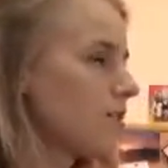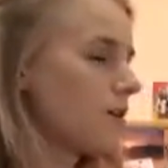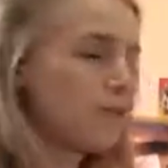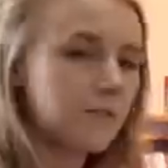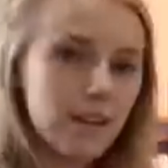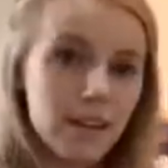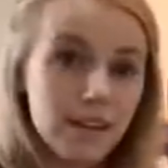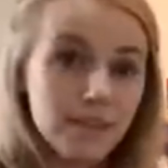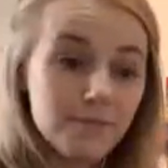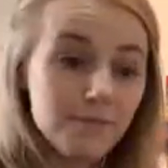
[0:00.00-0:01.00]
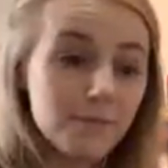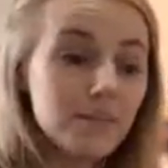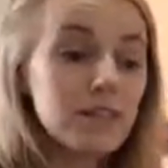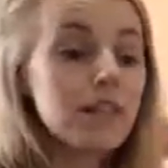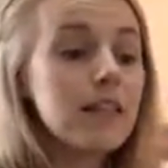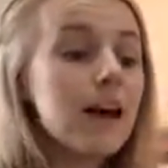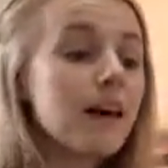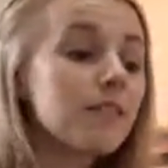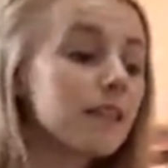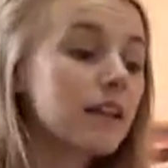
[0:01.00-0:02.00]
Okay.
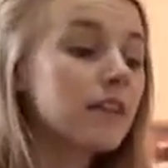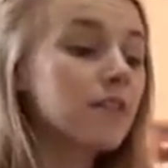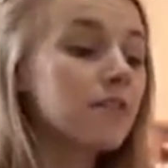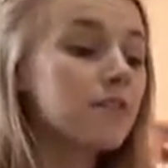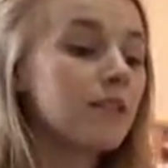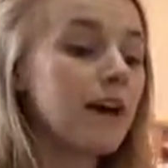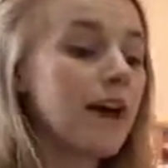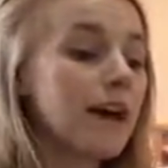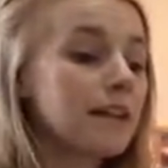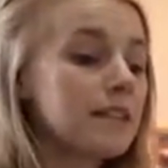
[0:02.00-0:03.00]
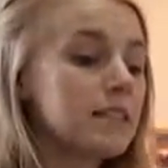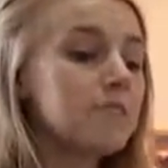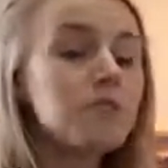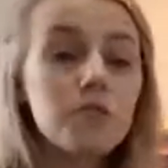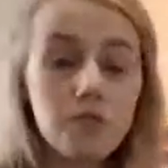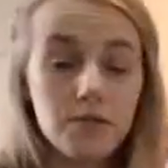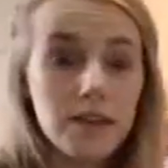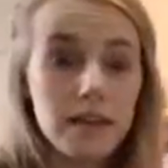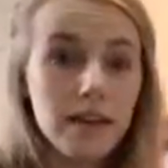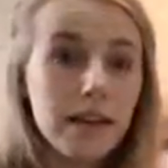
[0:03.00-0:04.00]
Now that I know that x equals
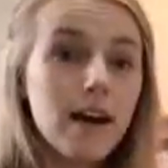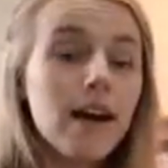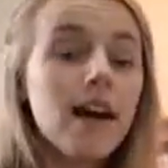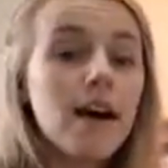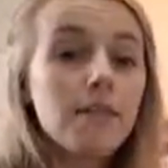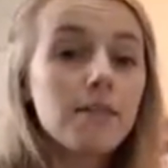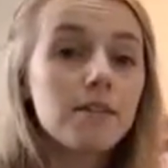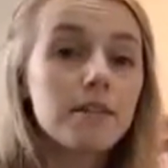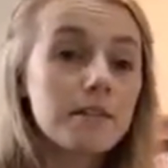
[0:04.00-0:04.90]
3, I'm going to